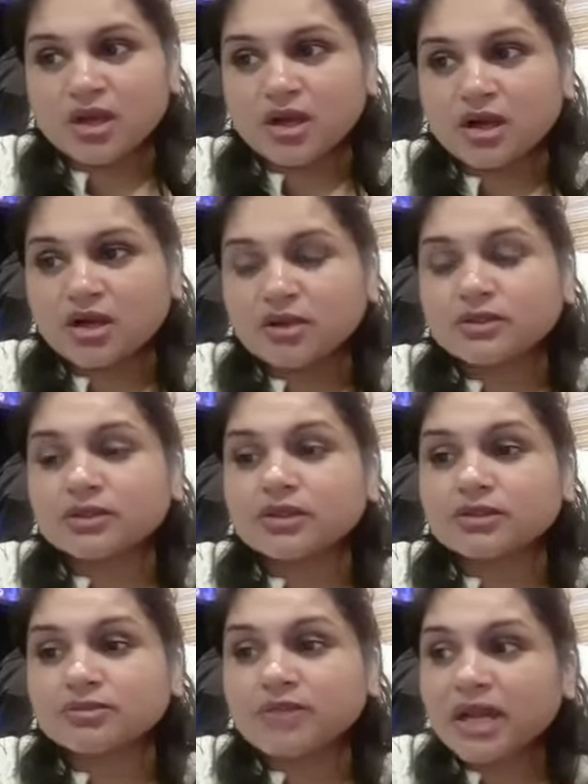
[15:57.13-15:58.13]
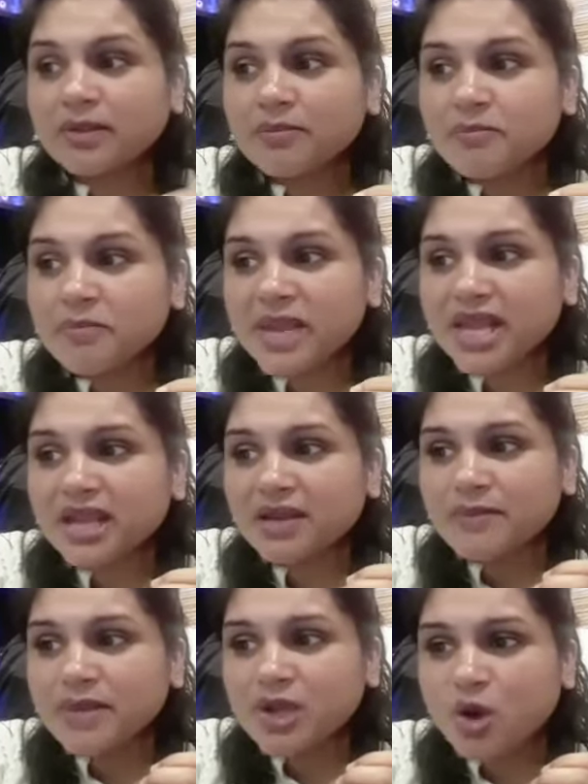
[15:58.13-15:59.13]
That make
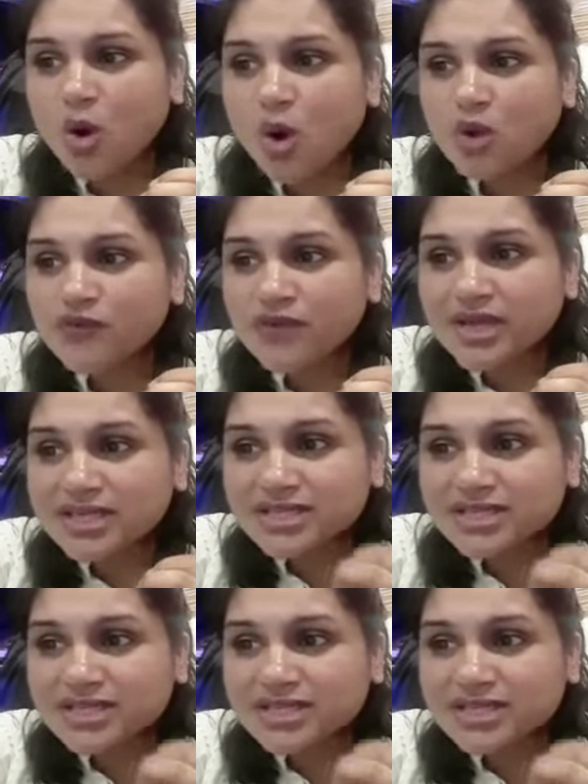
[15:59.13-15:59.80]
me always